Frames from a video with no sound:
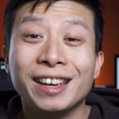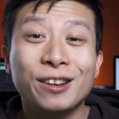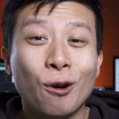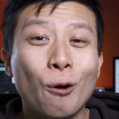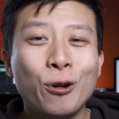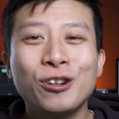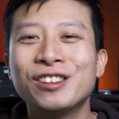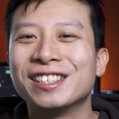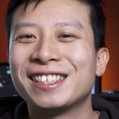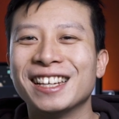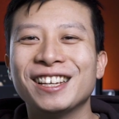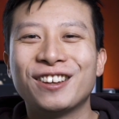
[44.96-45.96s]
In order to
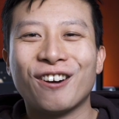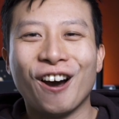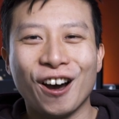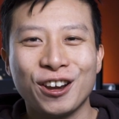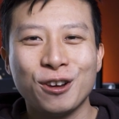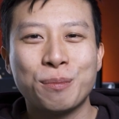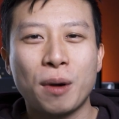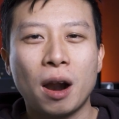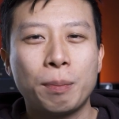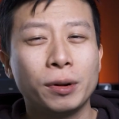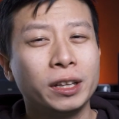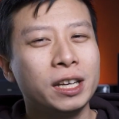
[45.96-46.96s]
sync your audio
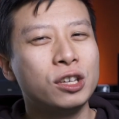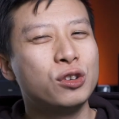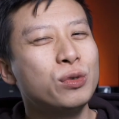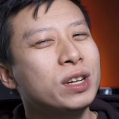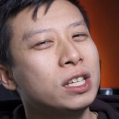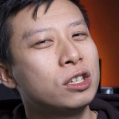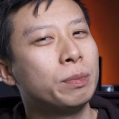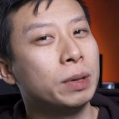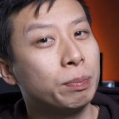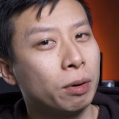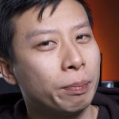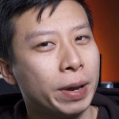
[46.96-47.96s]
properly, you need to
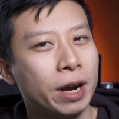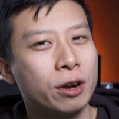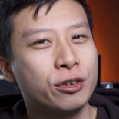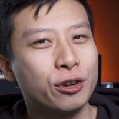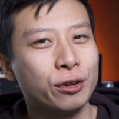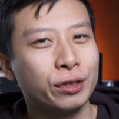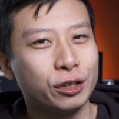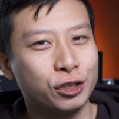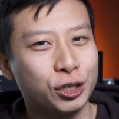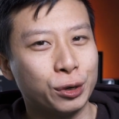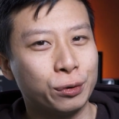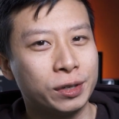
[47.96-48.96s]
be prepared during the
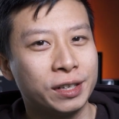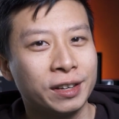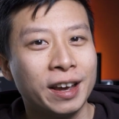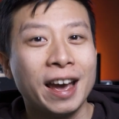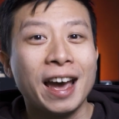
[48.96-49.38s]
shoot.